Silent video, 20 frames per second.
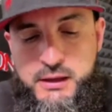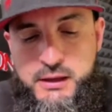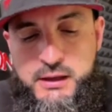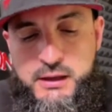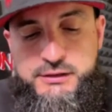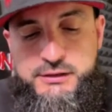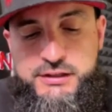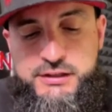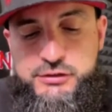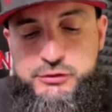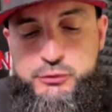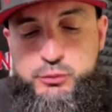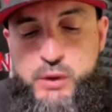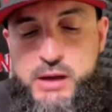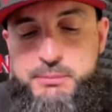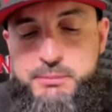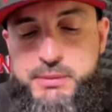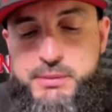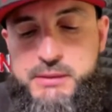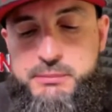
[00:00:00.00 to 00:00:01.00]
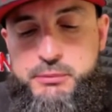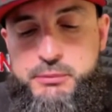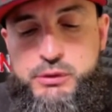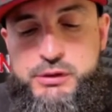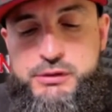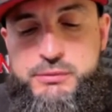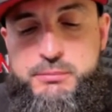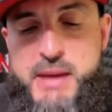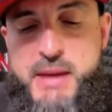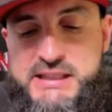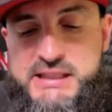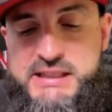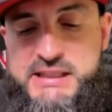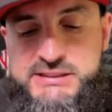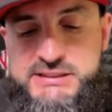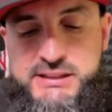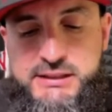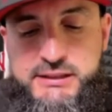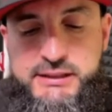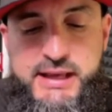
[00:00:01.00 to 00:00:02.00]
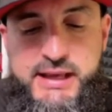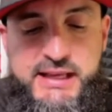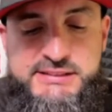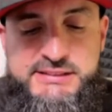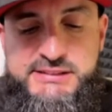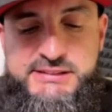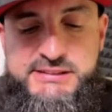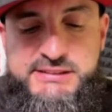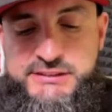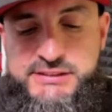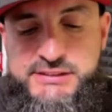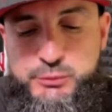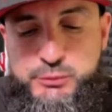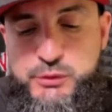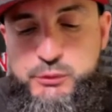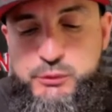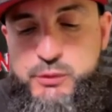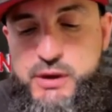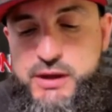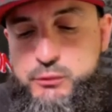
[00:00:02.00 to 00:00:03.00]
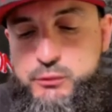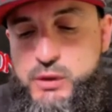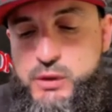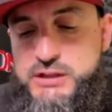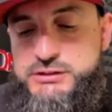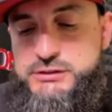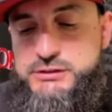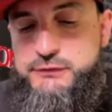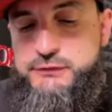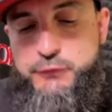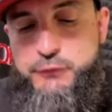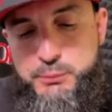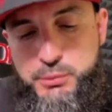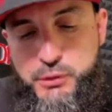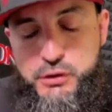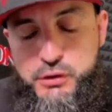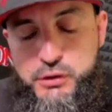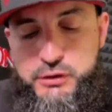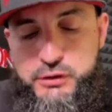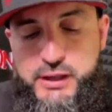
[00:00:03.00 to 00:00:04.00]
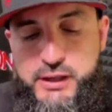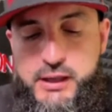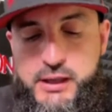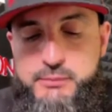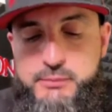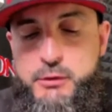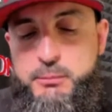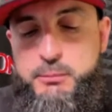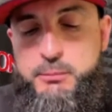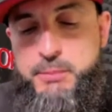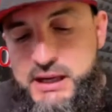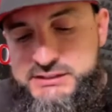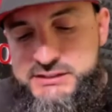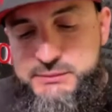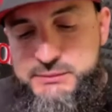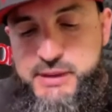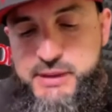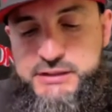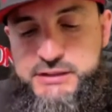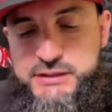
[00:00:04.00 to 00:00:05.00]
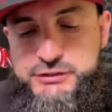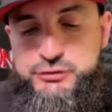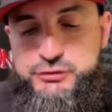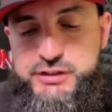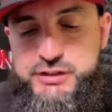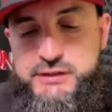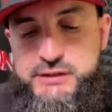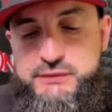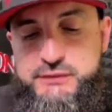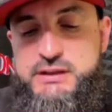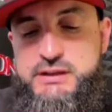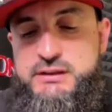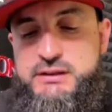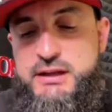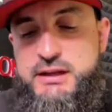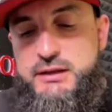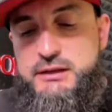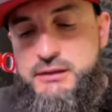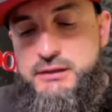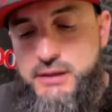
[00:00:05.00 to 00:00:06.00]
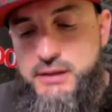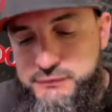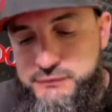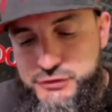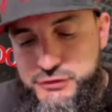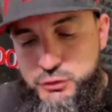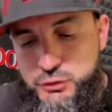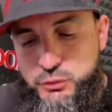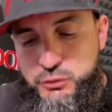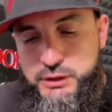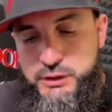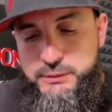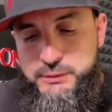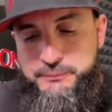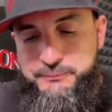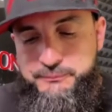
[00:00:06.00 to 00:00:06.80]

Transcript: This is why people with masculine essences would rather watch a football game or boxing match on TV than a love story.